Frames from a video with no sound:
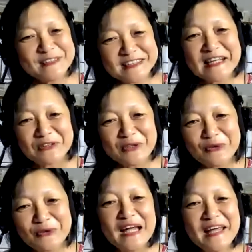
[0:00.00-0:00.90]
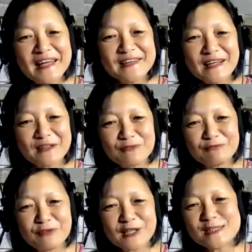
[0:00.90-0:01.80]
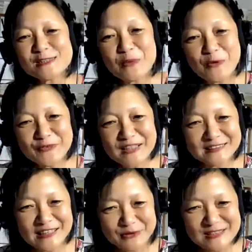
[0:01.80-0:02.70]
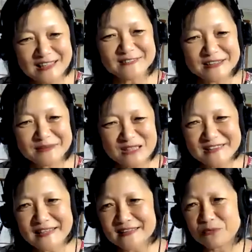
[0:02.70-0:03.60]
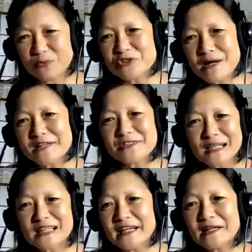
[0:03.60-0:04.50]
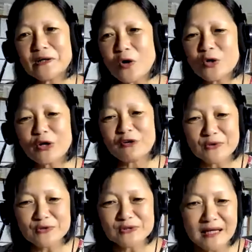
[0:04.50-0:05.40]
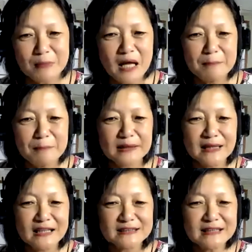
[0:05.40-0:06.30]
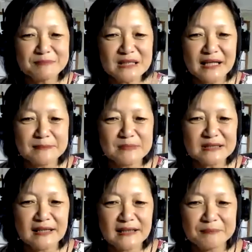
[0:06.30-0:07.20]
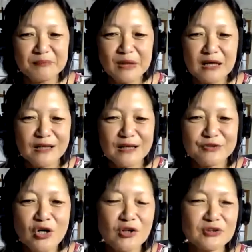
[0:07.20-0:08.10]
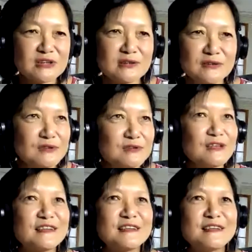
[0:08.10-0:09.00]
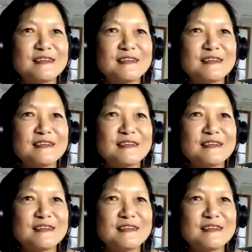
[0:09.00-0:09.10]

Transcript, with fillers: and code, uh, very small things can result in mistakes. And we try to clear all of those up, but sometimes um, not uh,